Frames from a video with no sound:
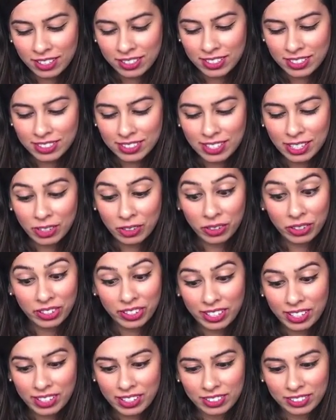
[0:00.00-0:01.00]
since I
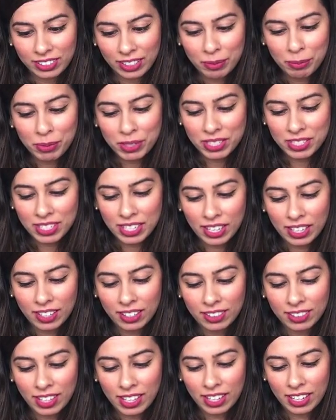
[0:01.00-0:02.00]
couldn't get a
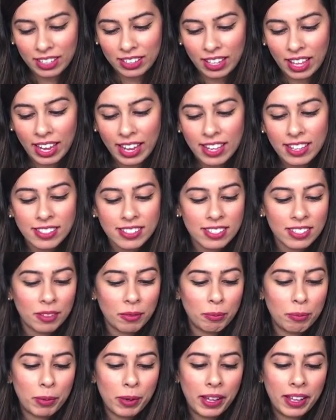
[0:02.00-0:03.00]
lipstick that I liked.
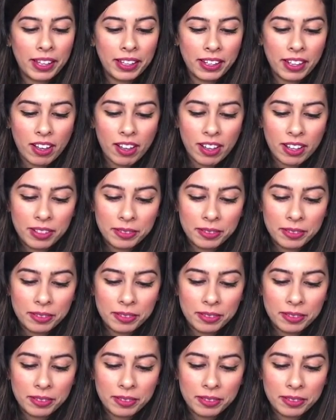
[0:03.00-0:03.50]
But